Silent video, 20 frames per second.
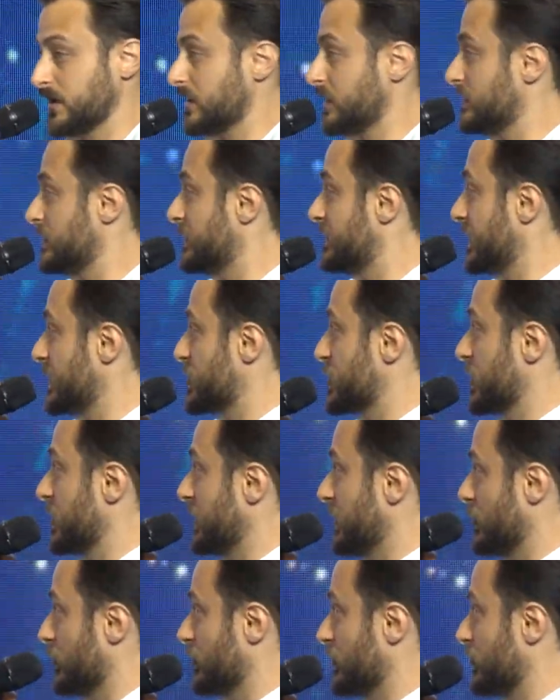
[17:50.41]
detection
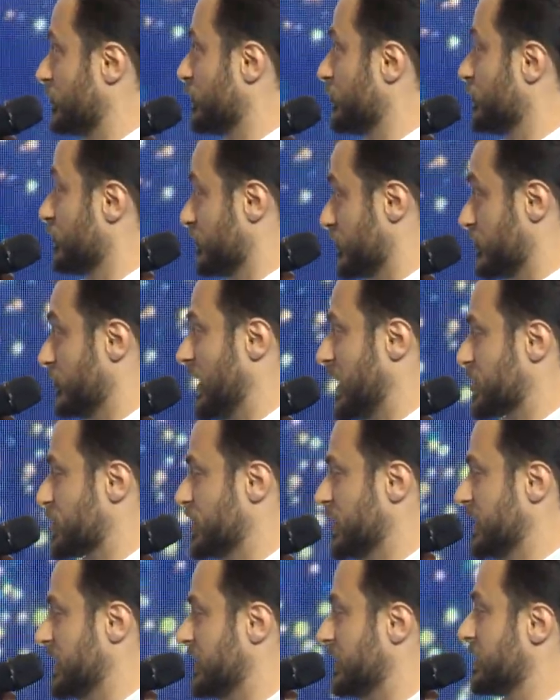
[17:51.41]
in order to
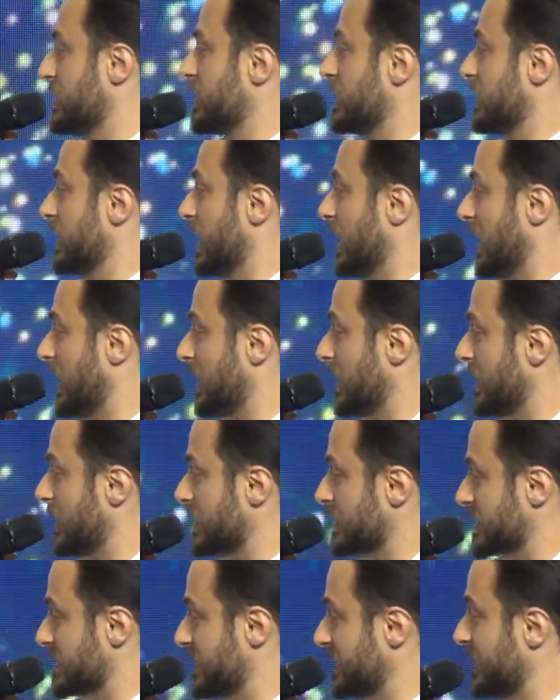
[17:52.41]
actually
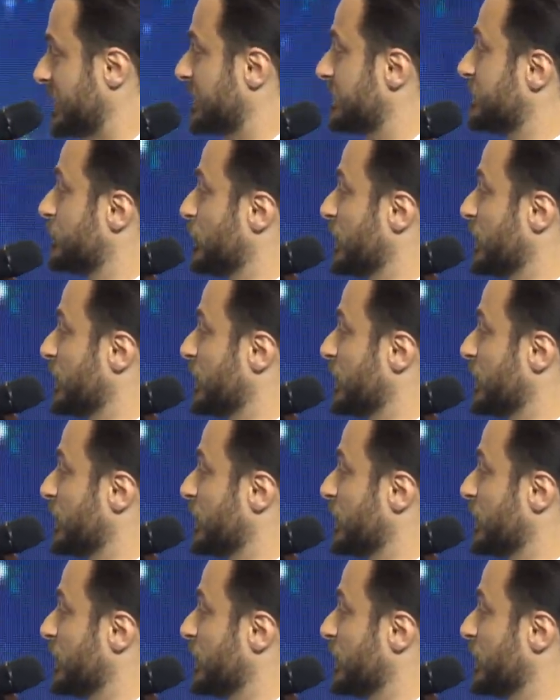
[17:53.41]
see it.